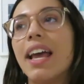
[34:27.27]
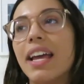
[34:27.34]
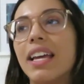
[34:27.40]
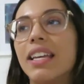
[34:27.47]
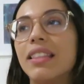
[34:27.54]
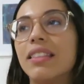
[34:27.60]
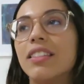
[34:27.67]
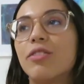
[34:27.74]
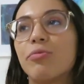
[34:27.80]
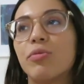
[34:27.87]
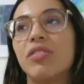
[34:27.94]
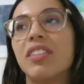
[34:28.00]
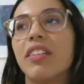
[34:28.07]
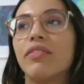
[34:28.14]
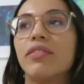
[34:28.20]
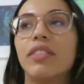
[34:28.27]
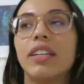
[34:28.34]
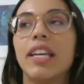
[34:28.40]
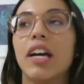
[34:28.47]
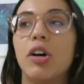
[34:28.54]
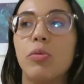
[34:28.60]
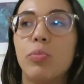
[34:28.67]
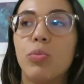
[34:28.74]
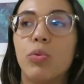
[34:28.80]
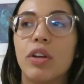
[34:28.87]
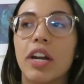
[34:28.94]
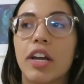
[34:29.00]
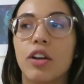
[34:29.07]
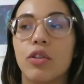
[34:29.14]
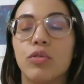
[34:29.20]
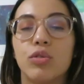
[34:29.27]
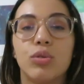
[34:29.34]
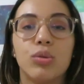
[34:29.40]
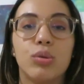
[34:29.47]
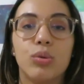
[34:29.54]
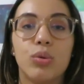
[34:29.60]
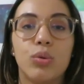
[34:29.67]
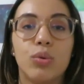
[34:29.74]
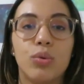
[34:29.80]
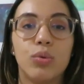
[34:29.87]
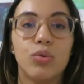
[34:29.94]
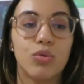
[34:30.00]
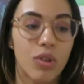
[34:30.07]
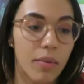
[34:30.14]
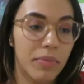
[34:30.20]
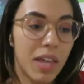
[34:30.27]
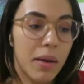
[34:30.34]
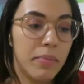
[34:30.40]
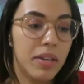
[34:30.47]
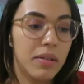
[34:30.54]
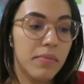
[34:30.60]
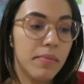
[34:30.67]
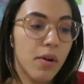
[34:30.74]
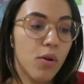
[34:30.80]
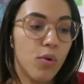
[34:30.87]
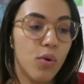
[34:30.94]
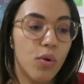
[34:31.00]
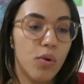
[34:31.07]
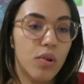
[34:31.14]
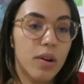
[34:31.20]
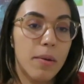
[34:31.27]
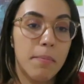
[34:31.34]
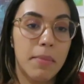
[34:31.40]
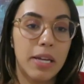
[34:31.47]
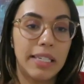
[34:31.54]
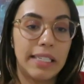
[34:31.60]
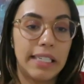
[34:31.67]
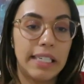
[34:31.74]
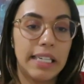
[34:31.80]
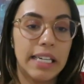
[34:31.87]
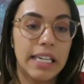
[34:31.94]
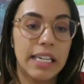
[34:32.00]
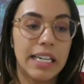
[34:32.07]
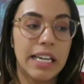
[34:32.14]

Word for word: and this would definitely help when I go to drop that big old money